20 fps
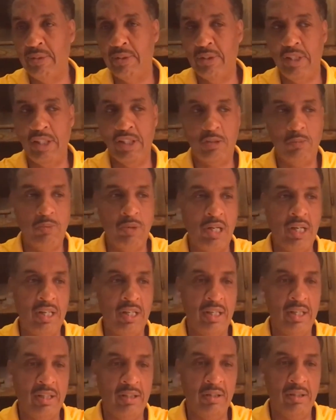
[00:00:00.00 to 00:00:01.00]
It's pro,
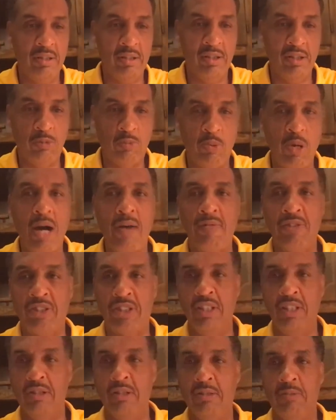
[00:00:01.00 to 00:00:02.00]
you know, it's
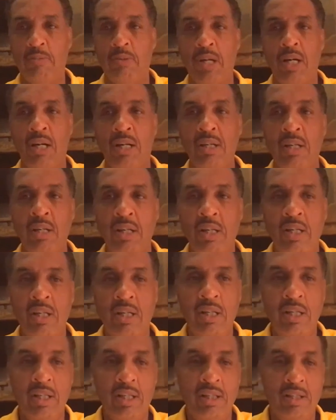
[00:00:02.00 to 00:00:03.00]
prophecy, pro,
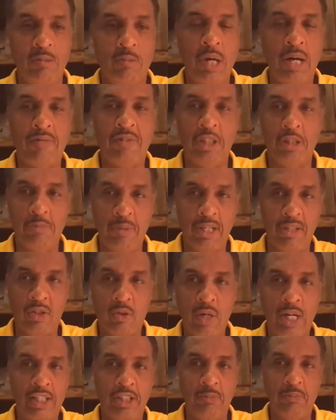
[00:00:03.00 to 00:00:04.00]
the prophecy about
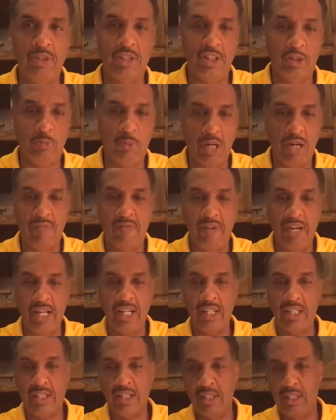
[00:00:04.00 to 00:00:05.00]
Christ is
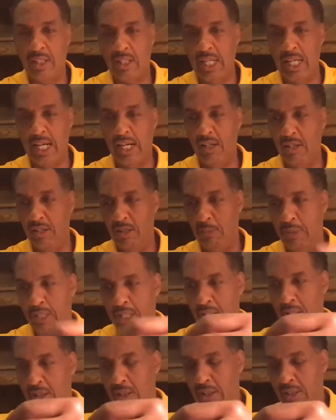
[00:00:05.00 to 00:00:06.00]
prophetic. How
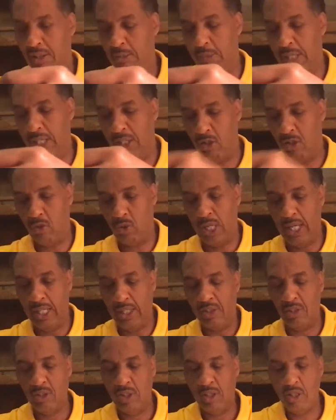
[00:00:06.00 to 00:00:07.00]
about it's about
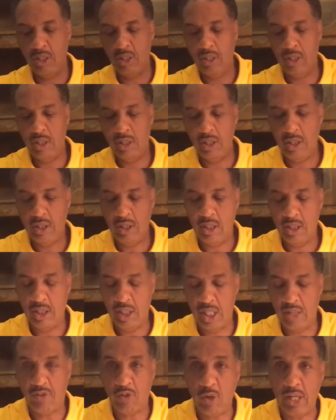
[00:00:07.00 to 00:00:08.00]
Christ,
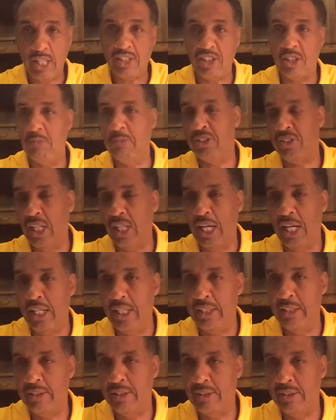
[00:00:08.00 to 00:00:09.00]
of Christ the Messiah.